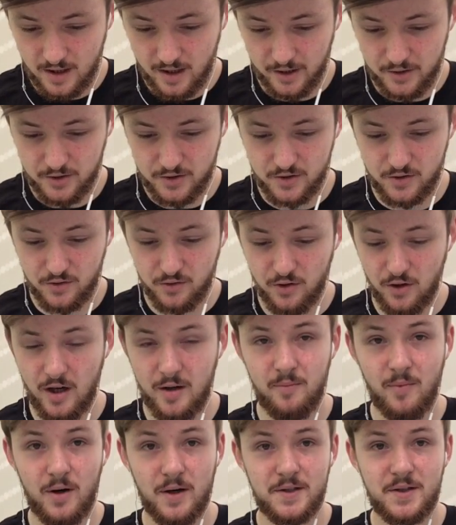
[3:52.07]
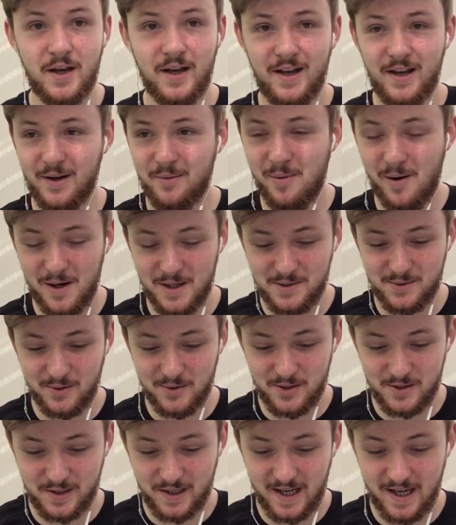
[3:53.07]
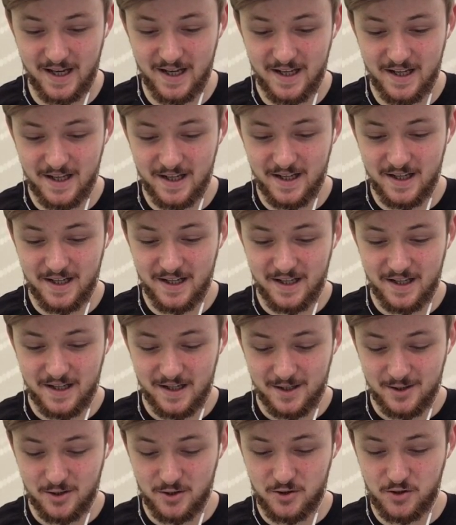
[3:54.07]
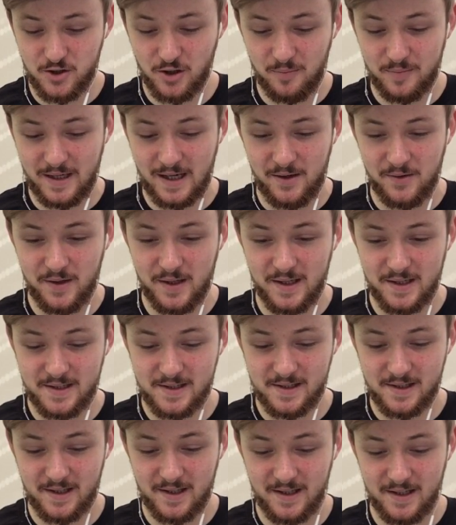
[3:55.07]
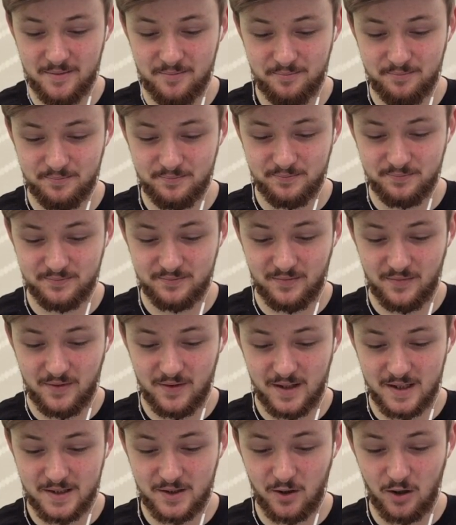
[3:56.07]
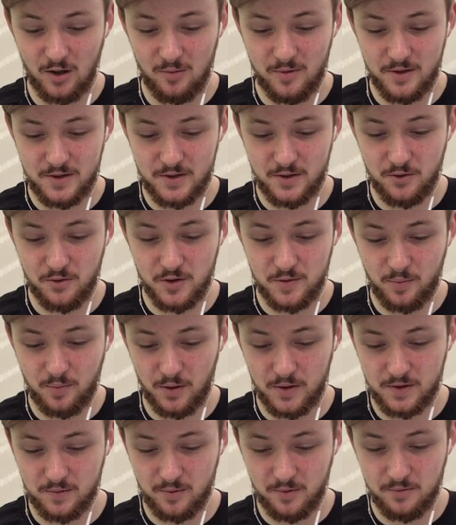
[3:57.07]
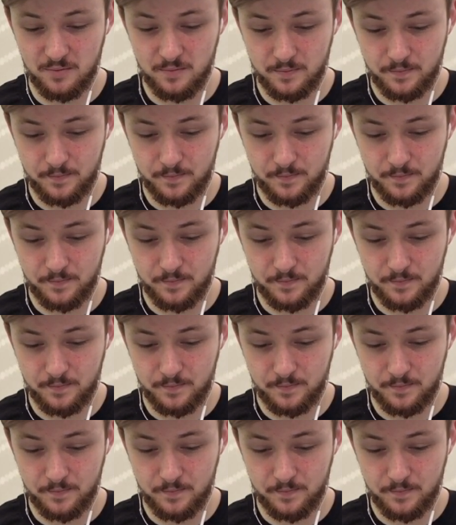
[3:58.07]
I just thought I might as well just chop down this this Golem as soon as possible.